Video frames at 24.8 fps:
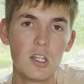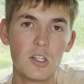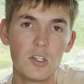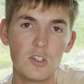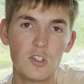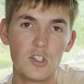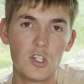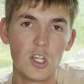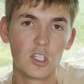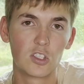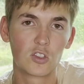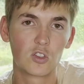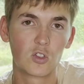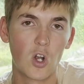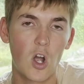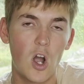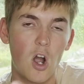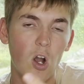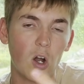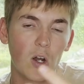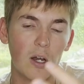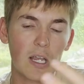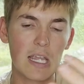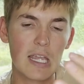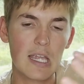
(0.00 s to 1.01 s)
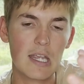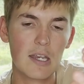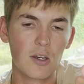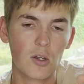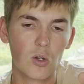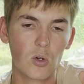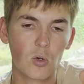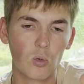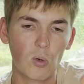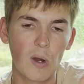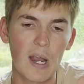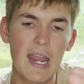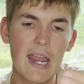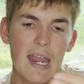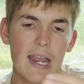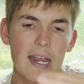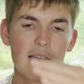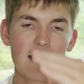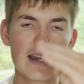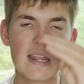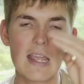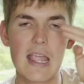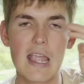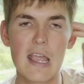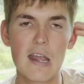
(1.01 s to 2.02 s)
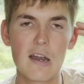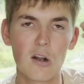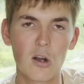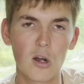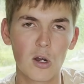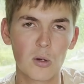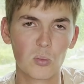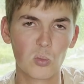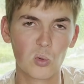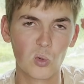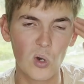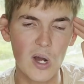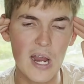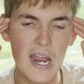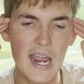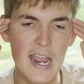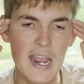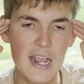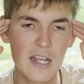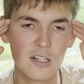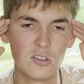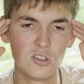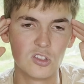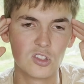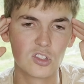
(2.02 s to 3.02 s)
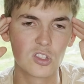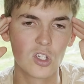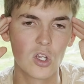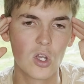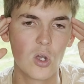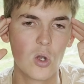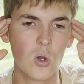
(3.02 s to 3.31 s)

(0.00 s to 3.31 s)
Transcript: just are ingrained in our brains